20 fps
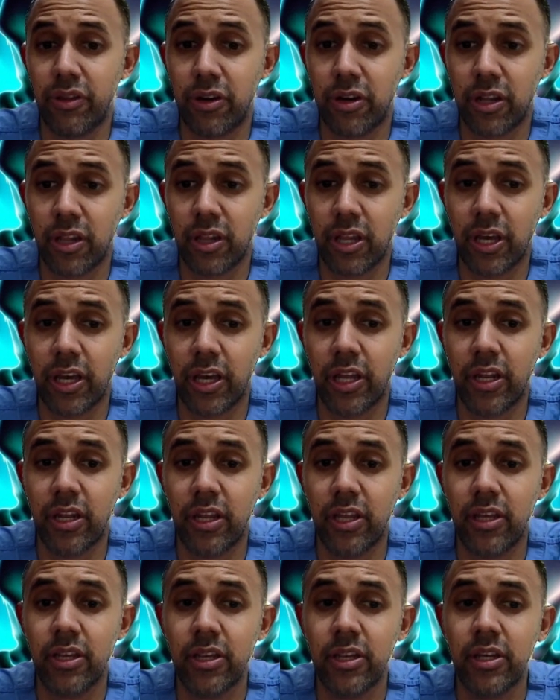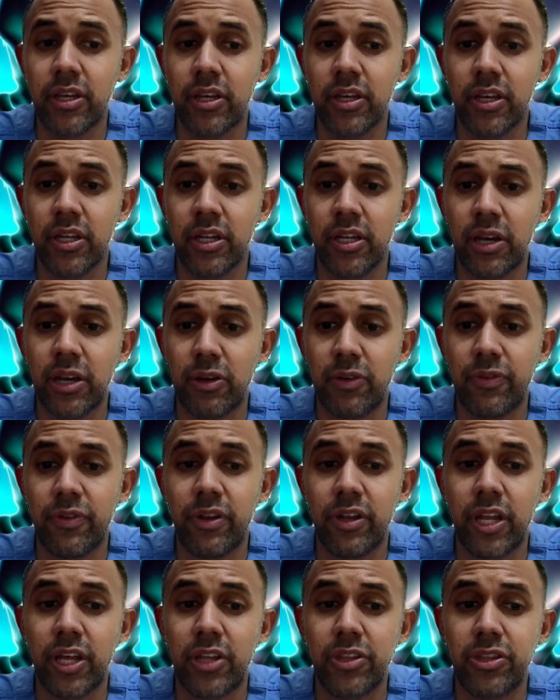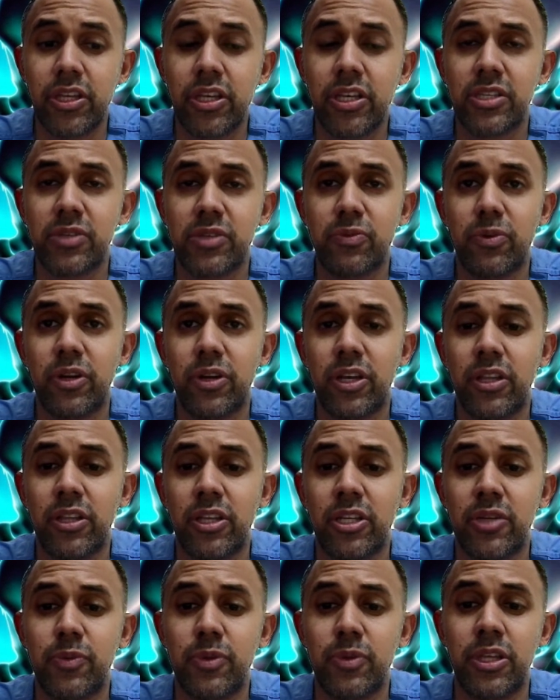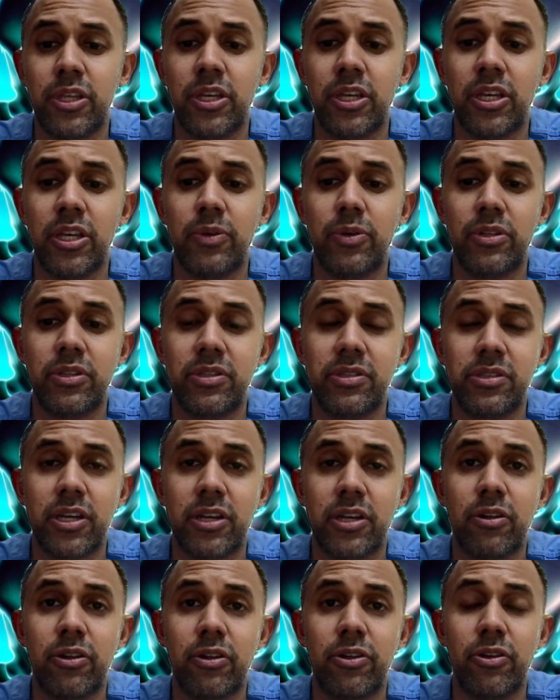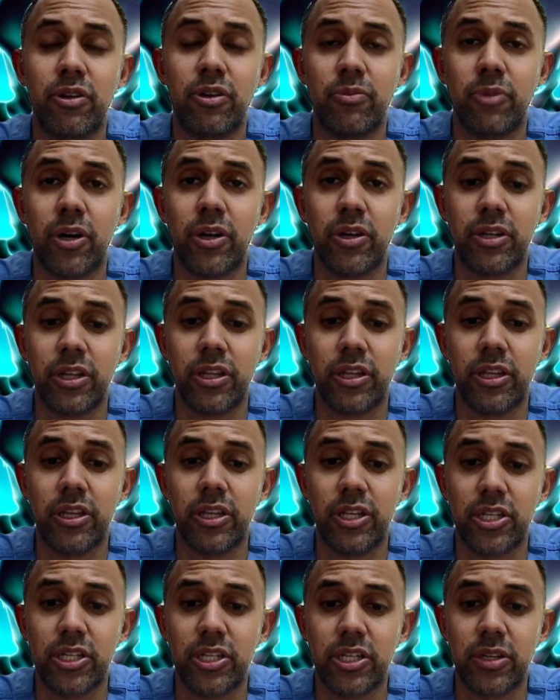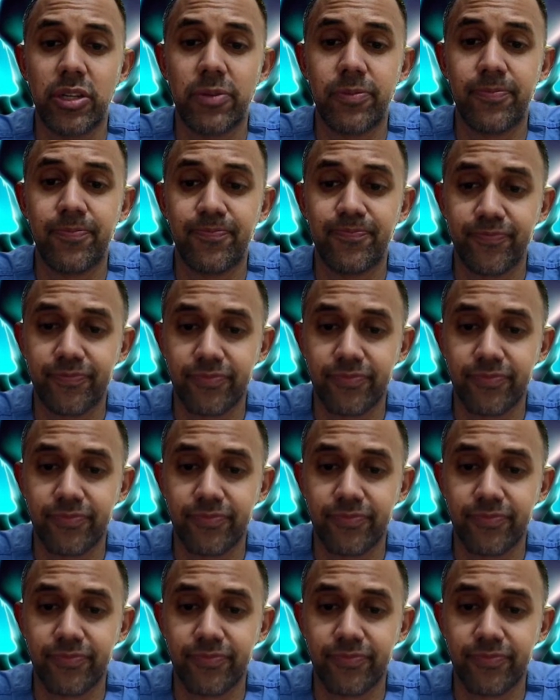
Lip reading: third line. Now, if nothing is working, they should be thinking about sacral neuromodulation.